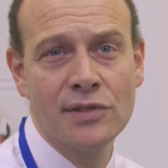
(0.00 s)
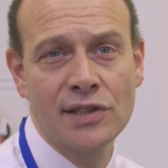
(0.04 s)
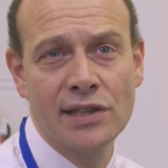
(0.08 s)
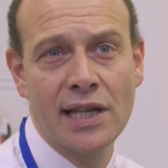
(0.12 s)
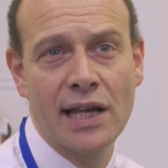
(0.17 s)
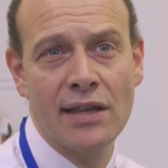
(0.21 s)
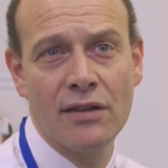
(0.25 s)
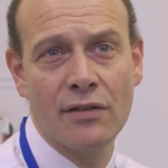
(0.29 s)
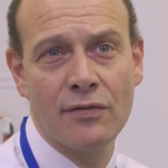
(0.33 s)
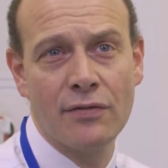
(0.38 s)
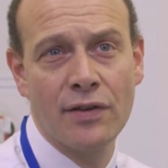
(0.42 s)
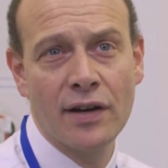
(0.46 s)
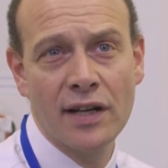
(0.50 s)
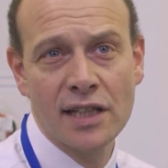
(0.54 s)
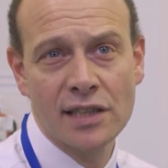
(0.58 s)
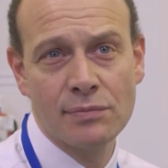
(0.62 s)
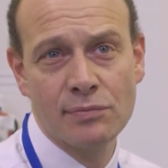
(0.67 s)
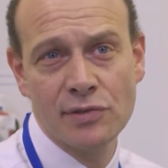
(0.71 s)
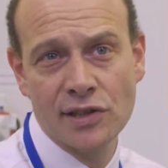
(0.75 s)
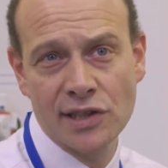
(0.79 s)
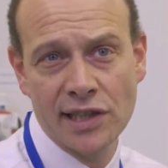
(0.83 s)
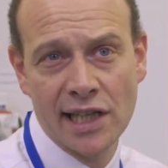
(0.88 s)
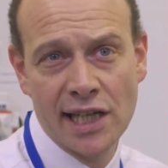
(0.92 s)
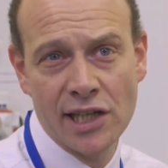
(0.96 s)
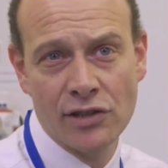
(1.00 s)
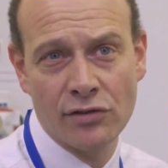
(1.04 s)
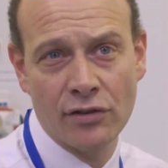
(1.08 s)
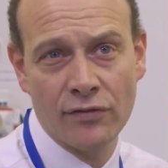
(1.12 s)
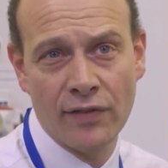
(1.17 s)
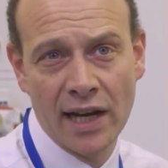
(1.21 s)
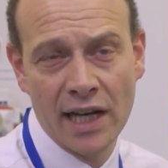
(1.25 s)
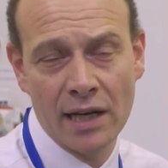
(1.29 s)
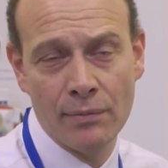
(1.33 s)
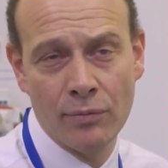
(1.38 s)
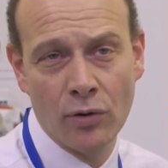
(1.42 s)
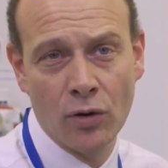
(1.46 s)
then the first procedure
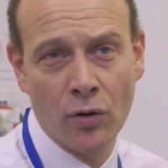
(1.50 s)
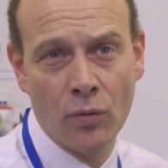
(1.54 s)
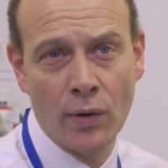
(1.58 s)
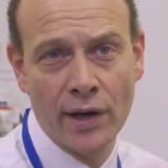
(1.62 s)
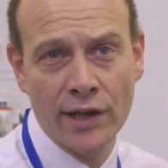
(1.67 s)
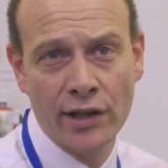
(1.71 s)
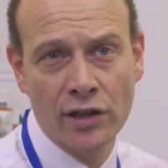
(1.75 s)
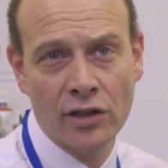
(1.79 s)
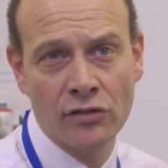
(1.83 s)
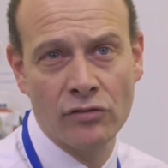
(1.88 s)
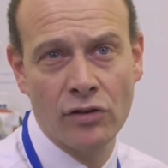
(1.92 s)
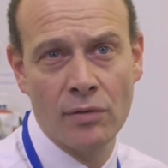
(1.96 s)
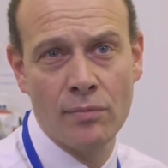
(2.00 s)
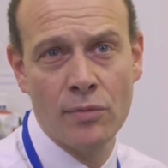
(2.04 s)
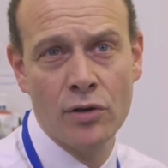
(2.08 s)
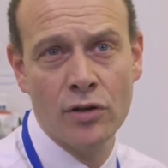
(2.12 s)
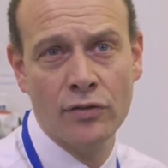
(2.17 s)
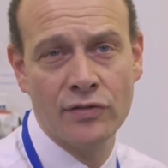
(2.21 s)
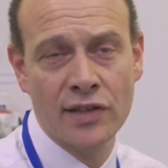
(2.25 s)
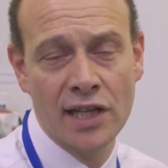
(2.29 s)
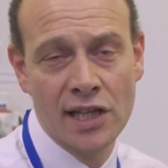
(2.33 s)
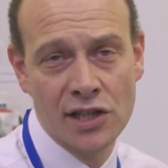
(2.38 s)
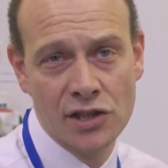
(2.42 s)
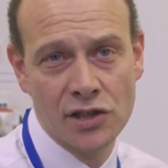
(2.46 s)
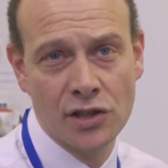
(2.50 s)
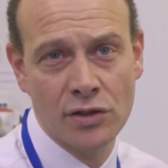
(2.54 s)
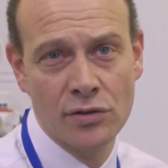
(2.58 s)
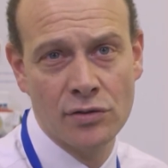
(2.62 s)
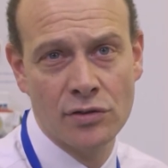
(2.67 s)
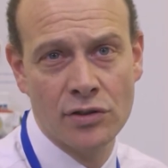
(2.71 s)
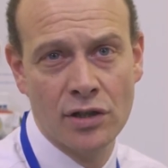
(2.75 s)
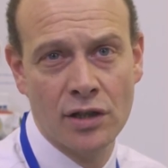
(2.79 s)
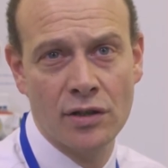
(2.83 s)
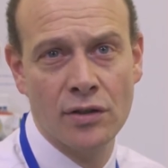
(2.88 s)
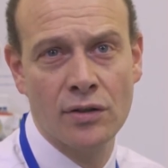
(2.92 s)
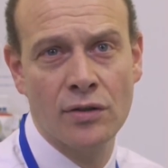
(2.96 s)
available where you can remove tissue
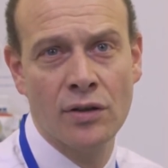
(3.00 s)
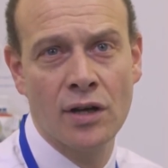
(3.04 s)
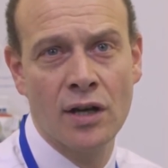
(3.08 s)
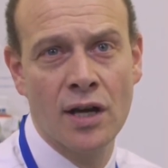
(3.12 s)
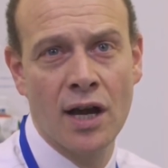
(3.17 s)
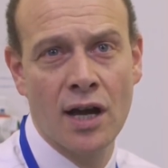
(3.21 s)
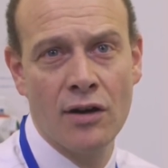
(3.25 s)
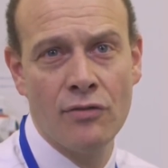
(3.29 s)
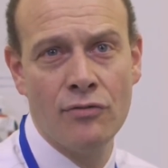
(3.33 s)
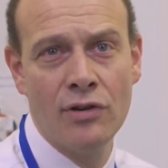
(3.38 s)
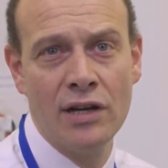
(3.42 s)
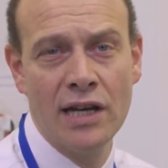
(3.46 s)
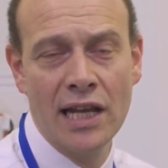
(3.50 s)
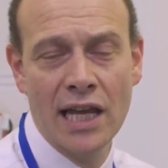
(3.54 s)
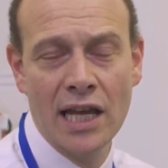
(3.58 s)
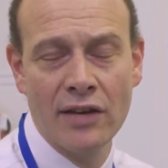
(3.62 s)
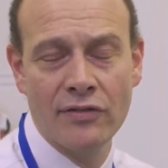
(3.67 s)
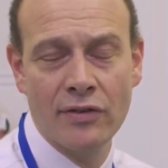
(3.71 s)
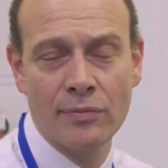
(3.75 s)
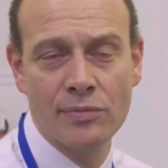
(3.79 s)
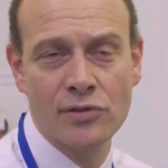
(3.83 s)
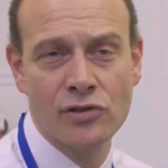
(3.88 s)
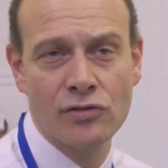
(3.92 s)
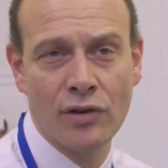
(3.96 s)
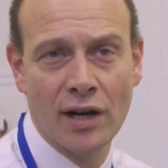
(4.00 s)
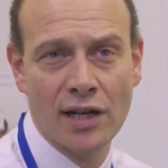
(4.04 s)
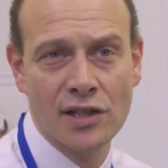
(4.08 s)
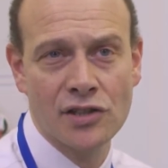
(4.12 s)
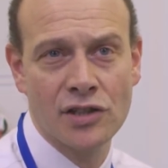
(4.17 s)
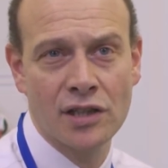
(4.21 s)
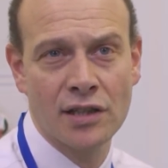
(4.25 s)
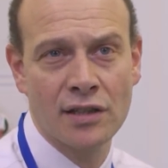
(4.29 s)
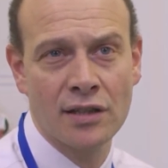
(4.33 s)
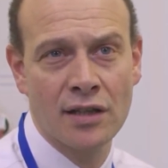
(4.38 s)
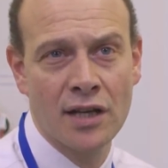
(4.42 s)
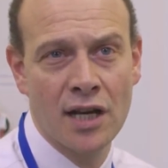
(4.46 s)
to relieve
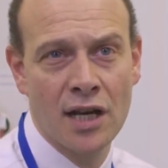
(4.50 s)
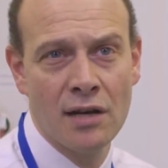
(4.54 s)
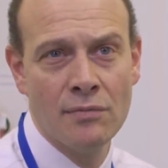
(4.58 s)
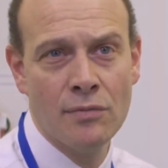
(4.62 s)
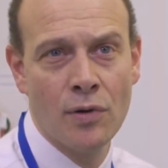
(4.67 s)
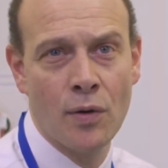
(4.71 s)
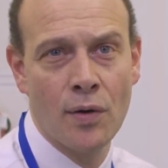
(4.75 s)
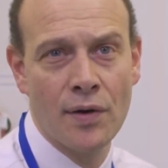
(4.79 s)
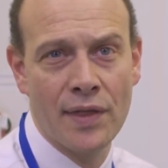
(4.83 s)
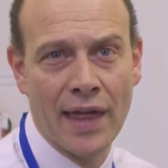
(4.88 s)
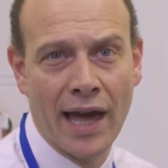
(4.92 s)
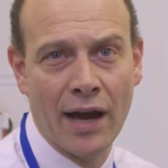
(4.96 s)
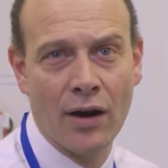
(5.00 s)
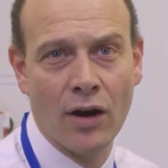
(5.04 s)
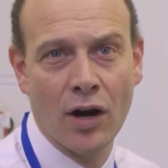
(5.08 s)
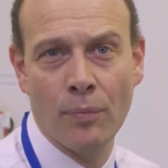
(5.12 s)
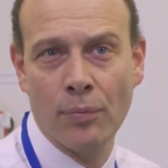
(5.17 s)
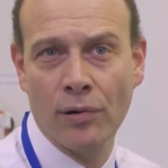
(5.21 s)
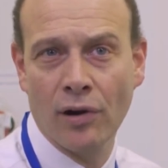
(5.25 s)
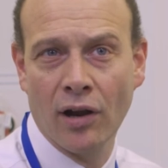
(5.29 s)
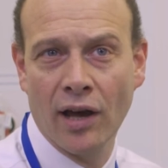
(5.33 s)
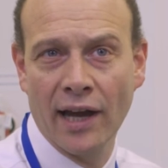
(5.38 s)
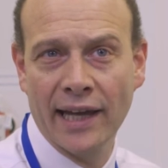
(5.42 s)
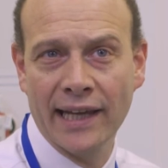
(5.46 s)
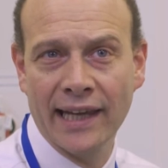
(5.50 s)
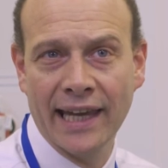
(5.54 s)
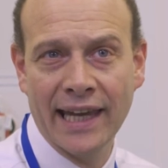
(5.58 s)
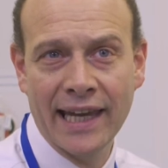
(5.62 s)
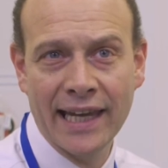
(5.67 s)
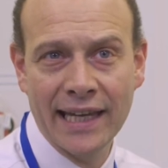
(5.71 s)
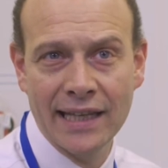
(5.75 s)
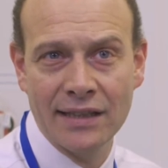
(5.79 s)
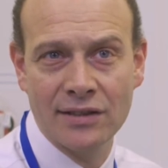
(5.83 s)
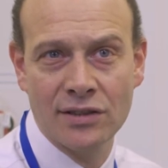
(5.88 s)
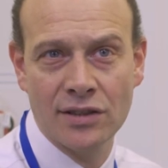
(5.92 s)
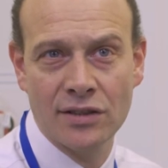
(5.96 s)
obstruction, but without applying
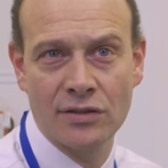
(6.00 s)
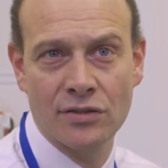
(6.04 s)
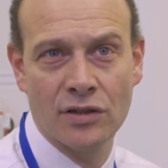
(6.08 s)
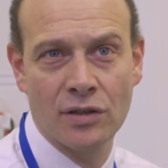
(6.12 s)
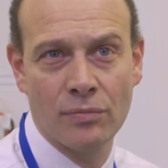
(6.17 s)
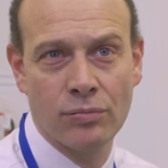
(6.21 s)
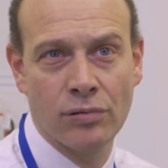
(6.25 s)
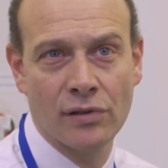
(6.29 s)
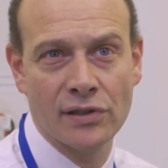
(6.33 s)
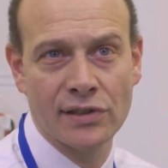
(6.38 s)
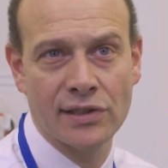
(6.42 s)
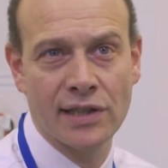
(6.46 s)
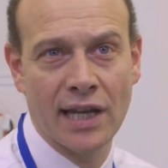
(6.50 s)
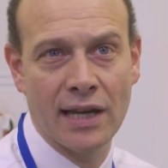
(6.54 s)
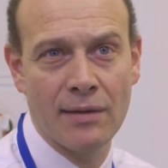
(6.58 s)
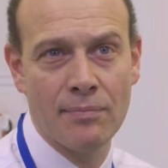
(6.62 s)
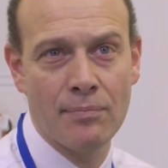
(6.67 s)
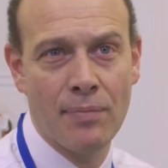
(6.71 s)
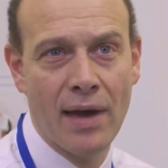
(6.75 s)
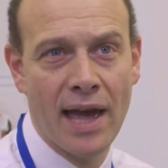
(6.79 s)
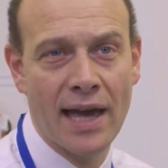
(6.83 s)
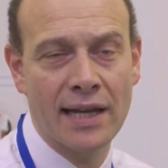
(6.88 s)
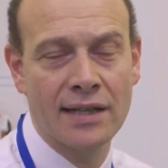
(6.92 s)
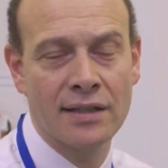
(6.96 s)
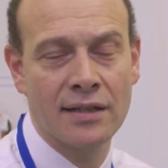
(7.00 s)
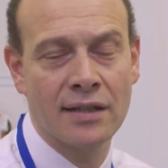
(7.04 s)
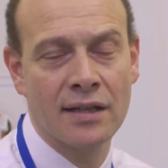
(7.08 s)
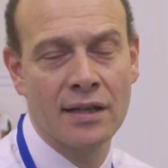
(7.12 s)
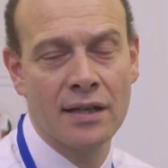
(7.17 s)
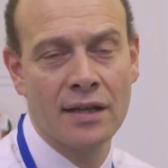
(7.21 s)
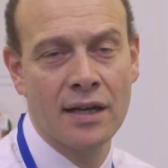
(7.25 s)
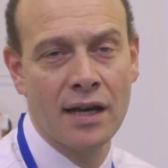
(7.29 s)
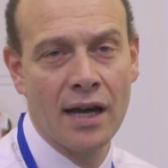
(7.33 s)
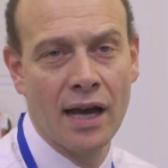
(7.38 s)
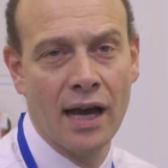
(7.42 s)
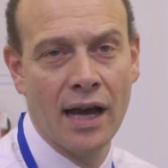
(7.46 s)
heat to the prostate bed,
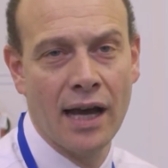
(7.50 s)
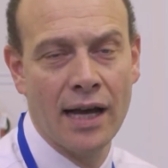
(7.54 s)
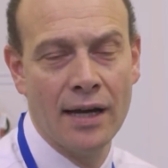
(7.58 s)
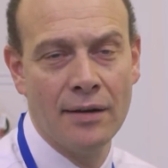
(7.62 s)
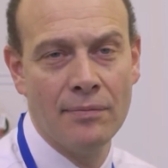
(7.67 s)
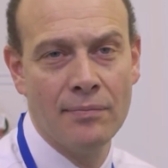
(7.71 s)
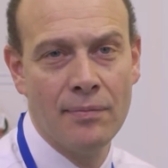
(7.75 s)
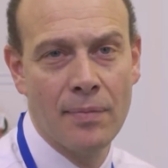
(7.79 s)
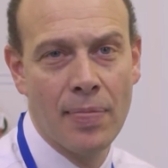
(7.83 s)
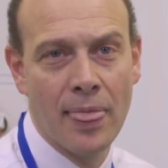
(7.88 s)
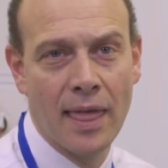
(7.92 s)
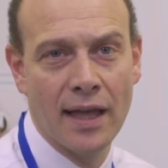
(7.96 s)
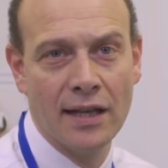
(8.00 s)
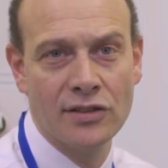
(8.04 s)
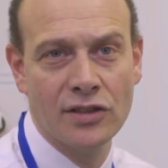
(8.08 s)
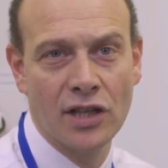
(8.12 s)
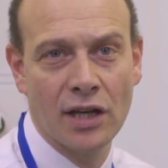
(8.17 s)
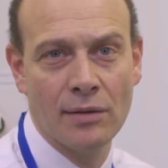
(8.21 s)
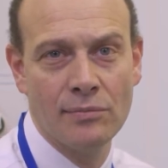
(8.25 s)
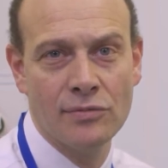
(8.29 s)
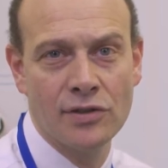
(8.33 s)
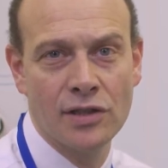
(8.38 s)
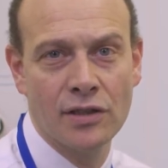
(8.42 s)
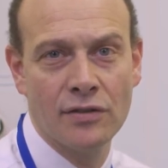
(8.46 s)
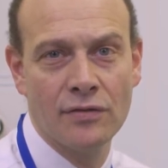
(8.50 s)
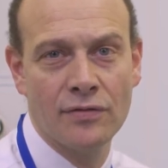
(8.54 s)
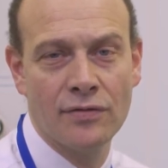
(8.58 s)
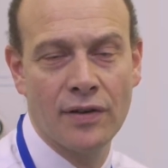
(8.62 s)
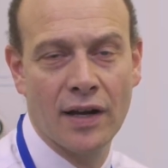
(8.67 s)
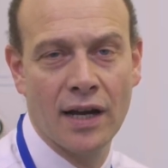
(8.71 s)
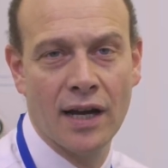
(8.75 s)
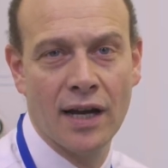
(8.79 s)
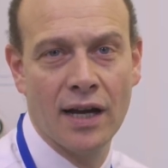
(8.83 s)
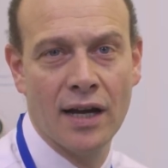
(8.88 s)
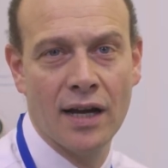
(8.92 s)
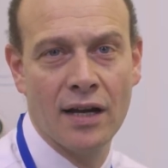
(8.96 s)
in terms of
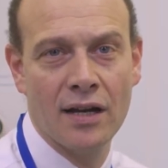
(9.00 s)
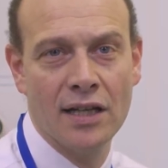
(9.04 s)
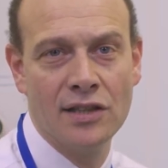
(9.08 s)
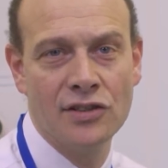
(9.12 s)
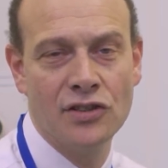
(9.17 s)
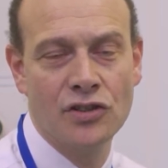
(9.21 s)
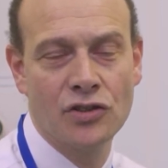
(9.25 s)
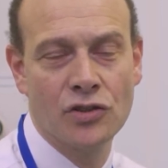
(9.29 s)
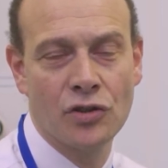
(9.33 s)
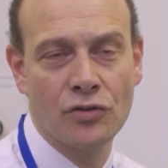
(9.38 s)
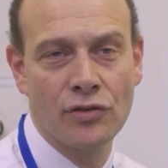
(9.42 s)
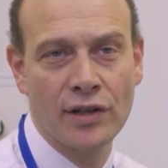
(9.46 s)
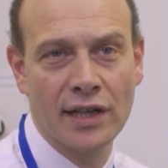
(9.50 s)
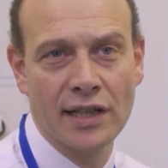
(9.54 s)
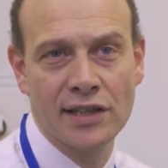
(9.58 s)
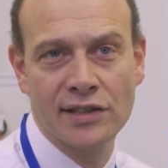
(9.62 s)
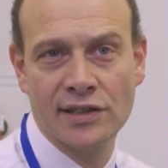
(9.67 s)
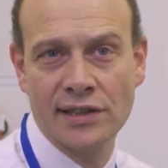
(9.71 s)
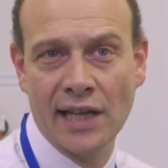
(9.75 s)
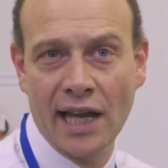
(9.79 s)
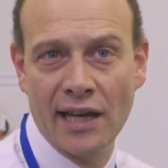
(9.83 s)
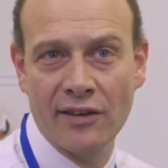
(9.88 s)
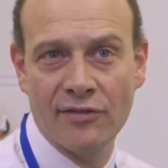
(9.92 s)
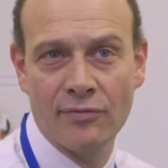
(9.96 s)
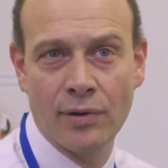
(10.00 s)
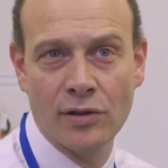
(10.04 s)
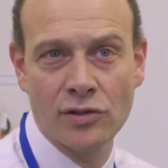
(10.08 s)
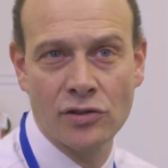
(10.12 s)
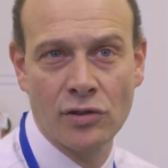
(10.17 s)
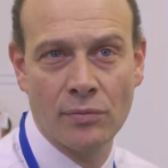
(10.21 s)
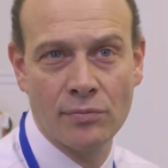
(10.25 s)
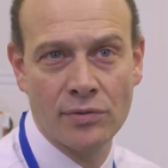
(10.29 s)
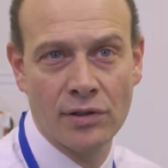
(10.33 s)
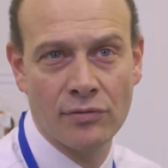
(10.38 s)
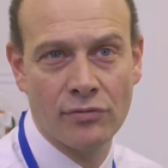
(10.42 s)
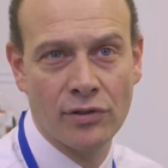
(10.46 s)
ensuring a safe
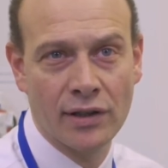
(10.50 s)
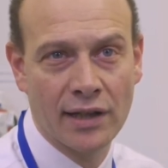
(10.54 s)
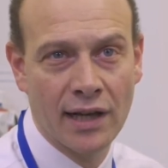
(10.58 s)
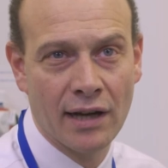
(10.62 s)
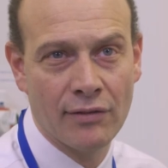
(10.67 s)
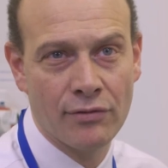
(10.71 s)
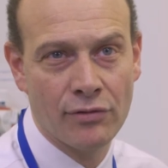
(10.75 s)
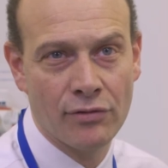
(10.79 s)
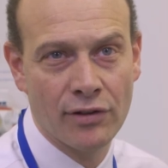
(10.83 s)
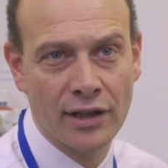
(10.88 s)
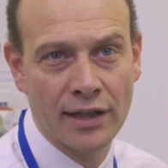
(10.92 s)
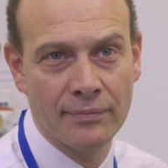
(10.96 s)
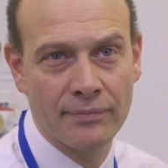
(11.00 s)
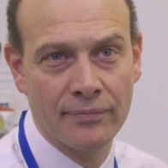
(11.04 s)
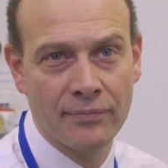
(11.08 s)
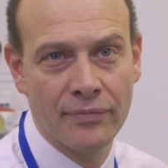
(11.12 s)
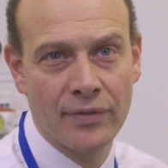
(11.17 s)
post-operative recovery.